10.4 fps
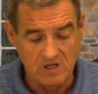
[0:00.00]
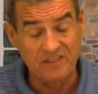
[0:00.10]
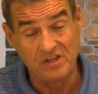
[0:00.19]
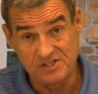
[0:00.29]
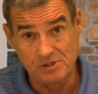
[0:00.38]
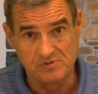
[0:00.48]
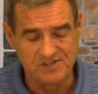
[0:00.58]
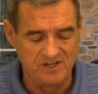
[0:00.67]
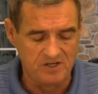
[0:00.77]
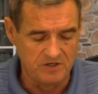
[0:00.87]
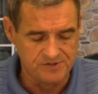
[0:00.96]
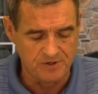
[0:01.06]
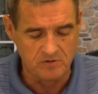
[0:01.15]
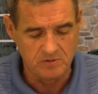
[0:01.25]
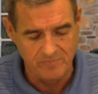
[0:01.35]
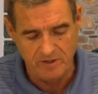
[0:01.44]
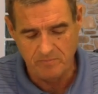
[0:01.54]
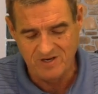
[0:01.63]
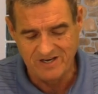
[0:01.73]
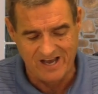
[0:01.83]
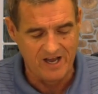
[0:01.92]
I think she was eight years old. It may have
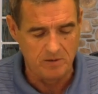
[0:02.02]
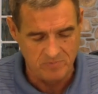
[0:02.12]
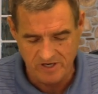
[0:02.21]
been nine,